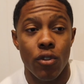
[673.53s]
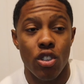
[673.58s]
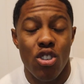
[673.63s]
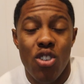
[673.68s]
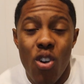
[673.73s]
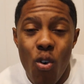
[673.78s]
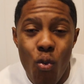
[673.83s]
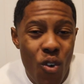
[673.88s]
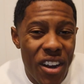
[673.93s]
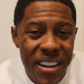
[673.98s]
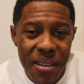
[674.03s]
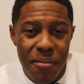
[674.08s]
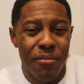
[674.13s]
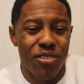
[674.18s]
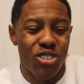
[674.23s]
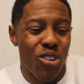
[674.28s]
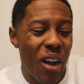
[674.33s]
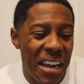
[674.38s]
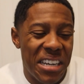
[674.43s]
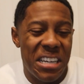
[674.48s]
You don't want
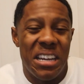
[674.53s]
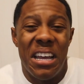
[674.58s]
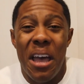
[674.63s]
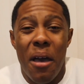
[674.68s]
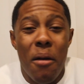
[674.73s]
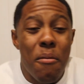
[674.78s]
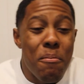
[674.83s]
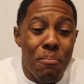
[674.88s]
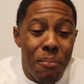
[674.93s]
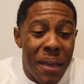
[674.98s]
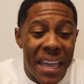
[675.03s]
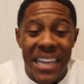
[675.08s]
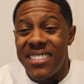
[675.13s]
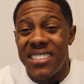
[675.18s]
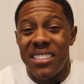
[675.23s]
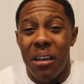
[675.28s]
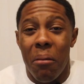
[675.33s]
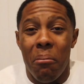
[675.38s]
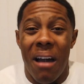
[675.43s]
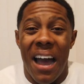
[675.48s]
to try to make
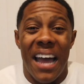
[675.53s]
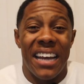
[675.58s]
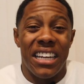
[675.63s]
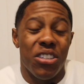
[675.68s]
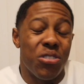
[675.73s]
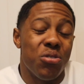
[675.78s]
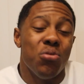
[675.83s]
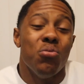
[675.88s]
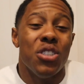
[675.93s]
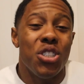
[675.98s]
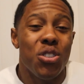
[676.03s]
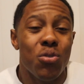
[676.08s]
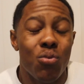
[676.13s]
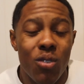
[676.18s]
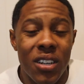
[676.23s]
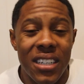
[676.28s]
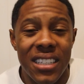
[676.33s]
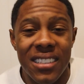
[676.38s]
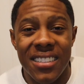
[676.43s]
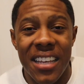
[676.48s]
somebody do what you
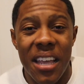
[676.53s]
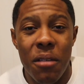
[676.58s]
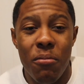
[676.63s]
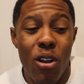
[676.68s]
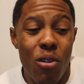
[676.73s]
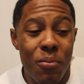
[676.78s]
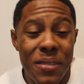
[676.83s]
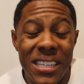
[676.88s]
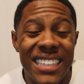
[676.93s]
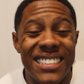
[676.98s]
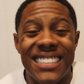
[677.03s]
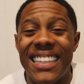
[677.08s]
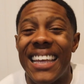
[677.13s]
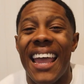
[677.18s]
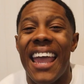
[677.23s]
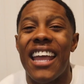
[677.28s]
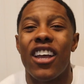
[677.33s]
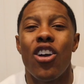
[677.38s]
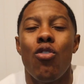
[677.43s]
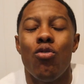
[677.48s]
want to say, bro, because
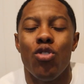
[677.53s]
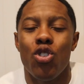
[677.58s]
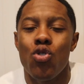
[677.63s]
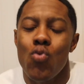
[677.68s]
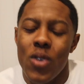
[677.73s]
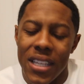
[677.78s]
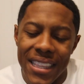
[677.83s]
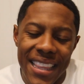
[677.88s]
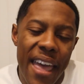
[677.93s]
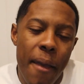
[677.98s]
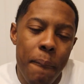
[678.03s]
they ain't going to do it.